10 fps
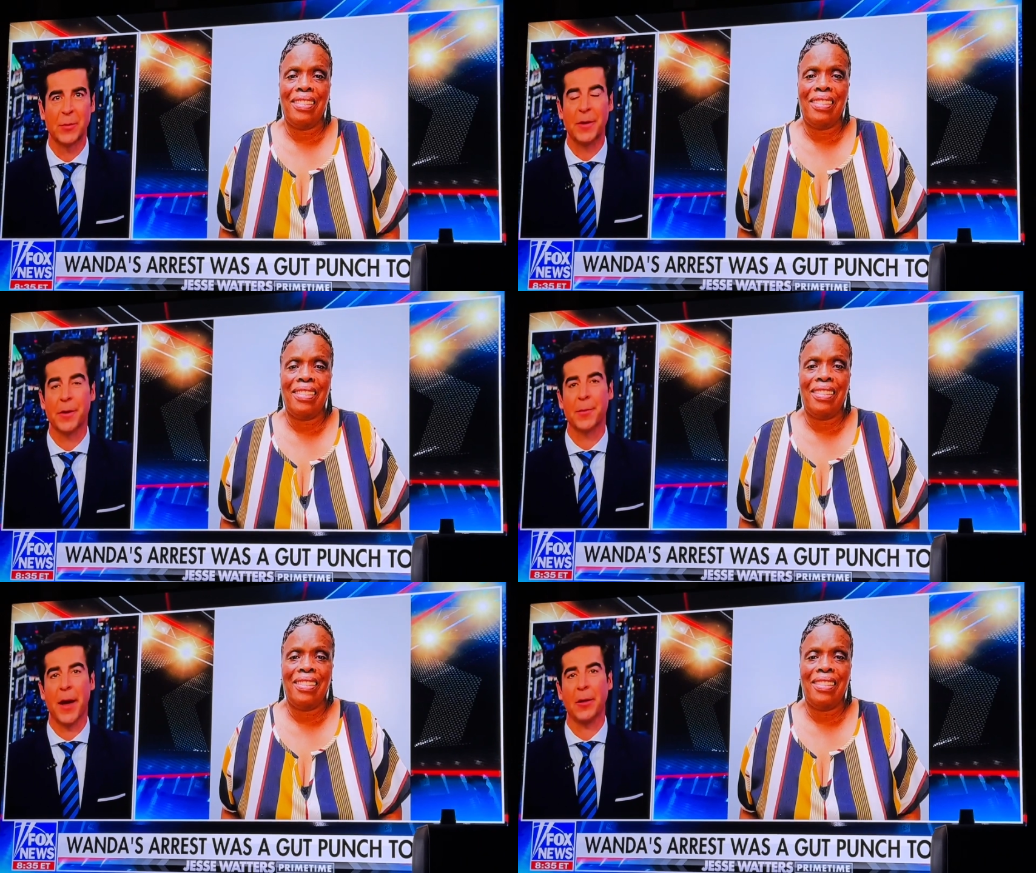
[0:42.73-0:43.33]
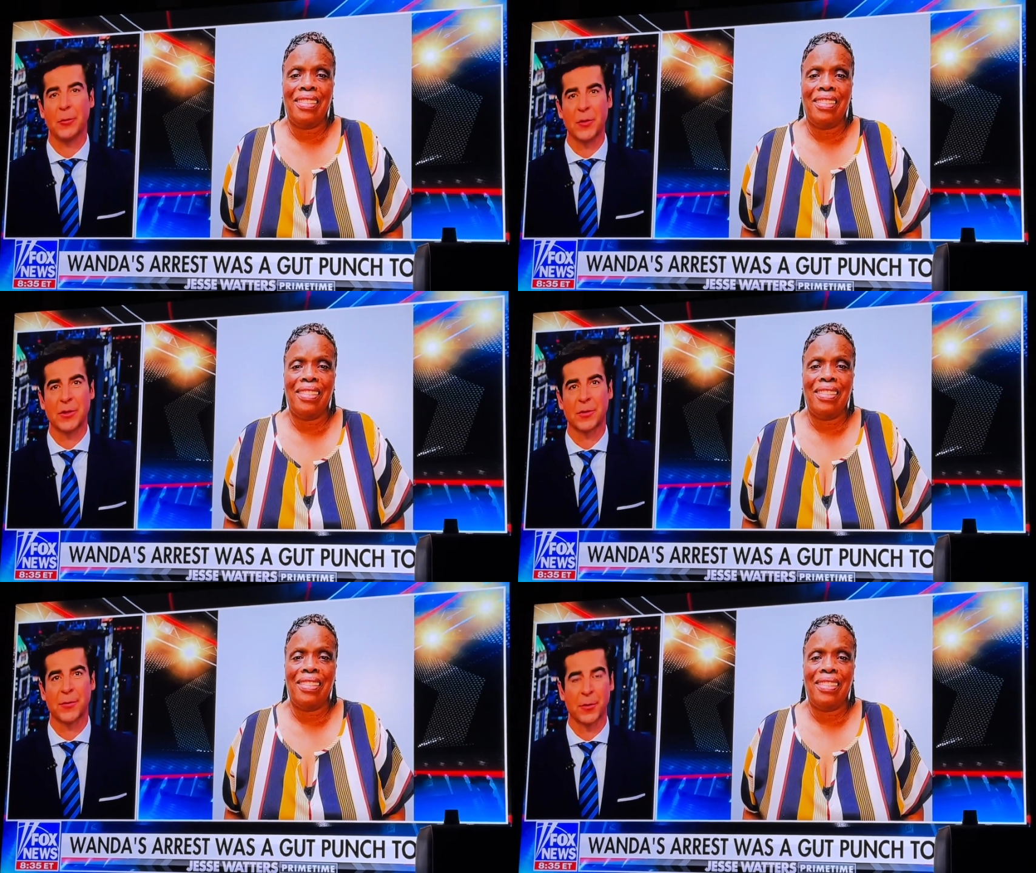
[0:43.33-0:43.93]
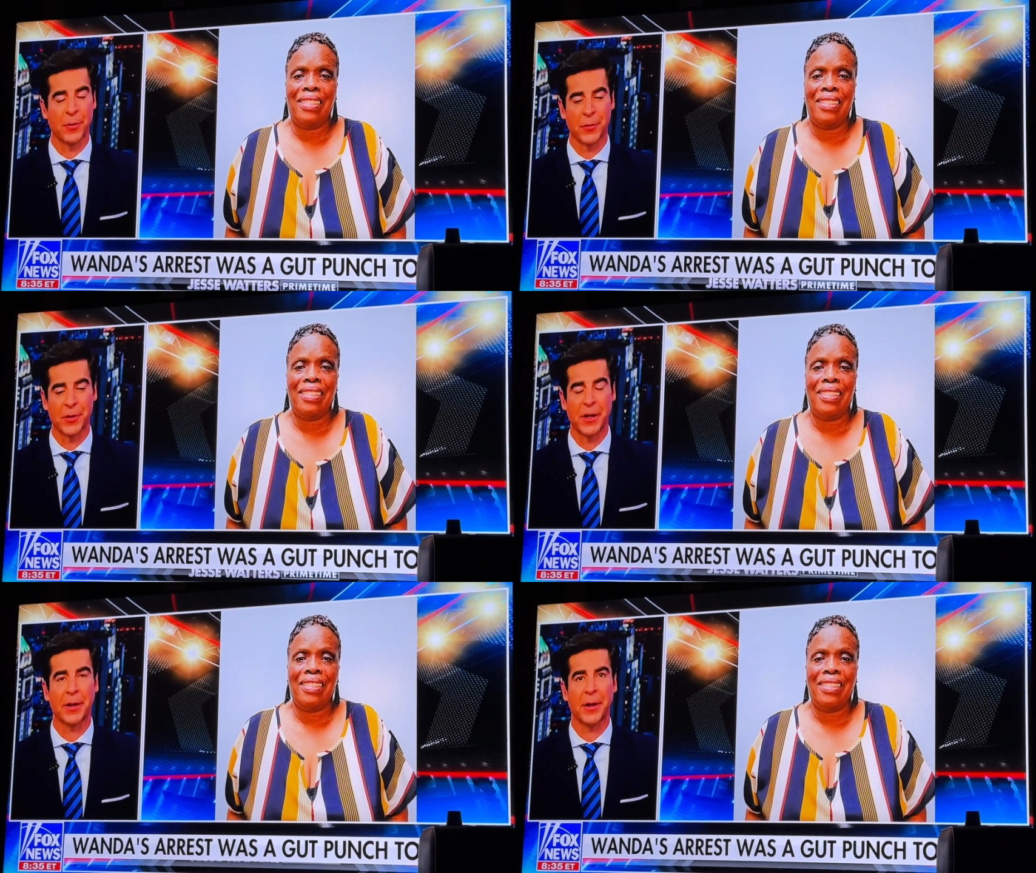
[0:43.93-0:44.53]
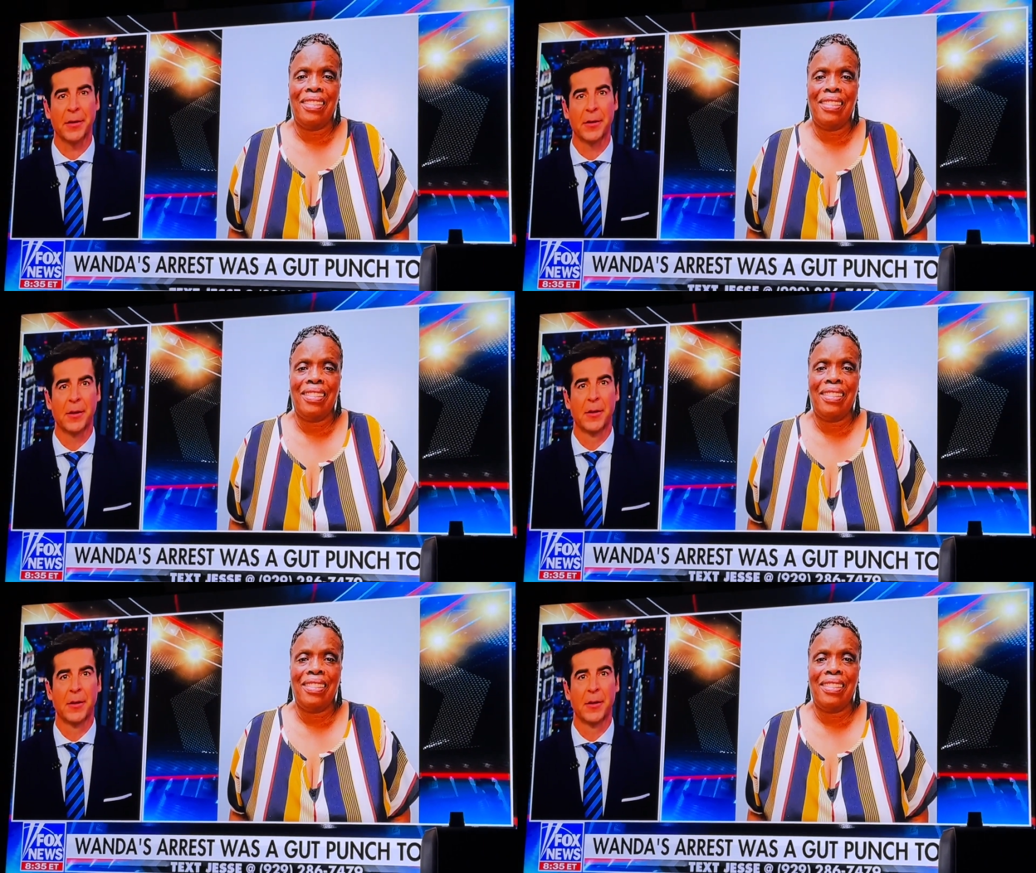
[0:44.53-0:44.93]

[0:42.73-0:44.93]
Speaker 1: been their ballot wizard for over a decade.